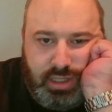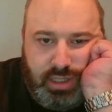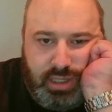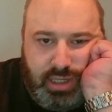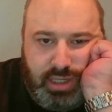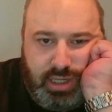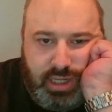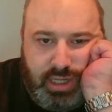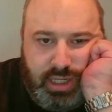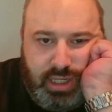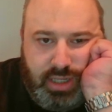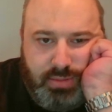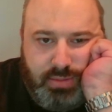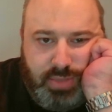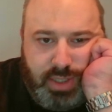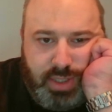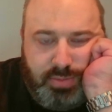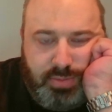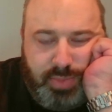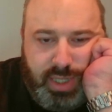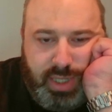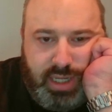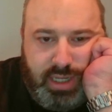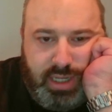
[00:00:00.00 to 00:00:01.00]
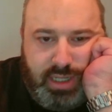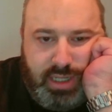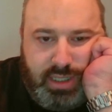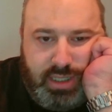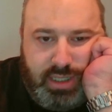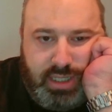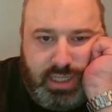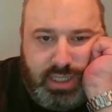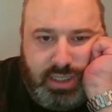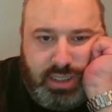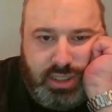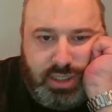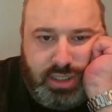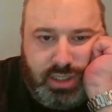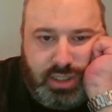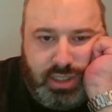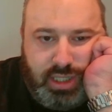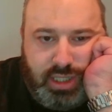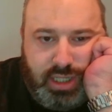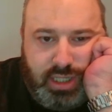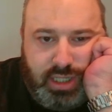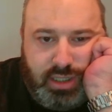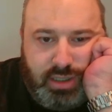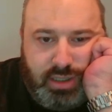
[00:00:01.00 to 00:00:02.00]
I am not paying attention
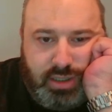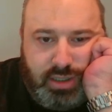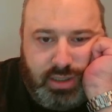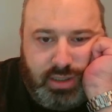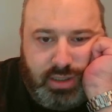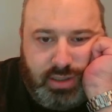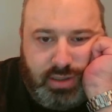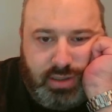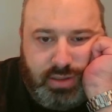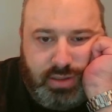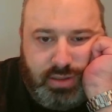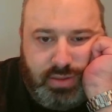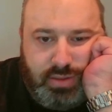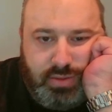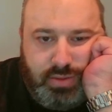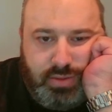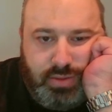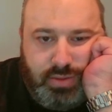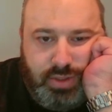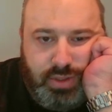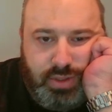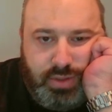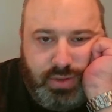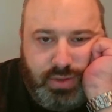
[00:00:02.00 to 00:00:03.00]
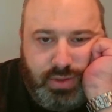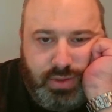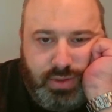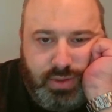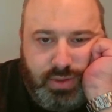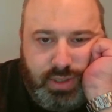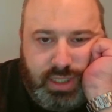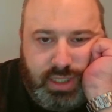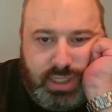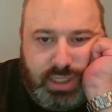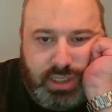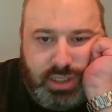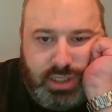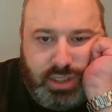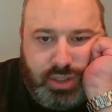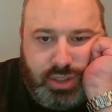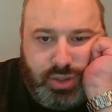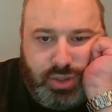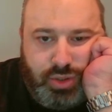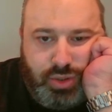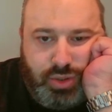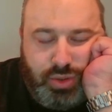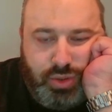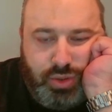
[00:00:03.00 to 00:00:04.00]
here. Oei, that's not
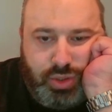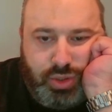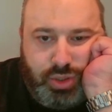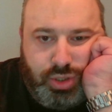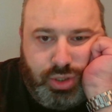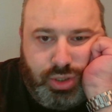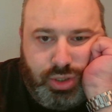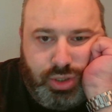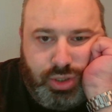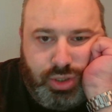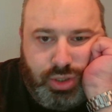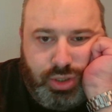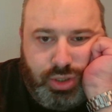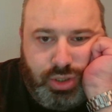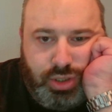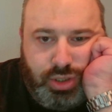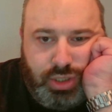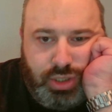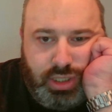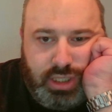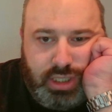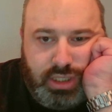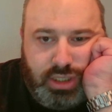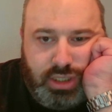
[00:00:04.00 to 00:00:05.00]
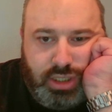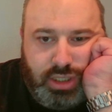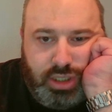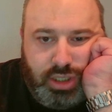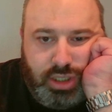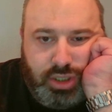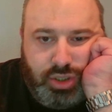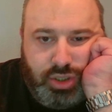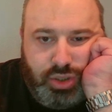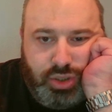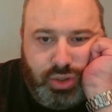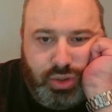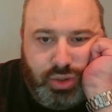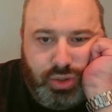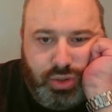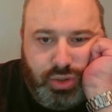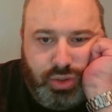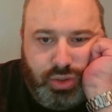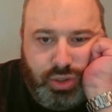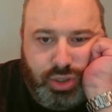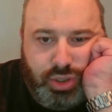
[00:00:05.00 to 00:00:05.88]
good. That's not good.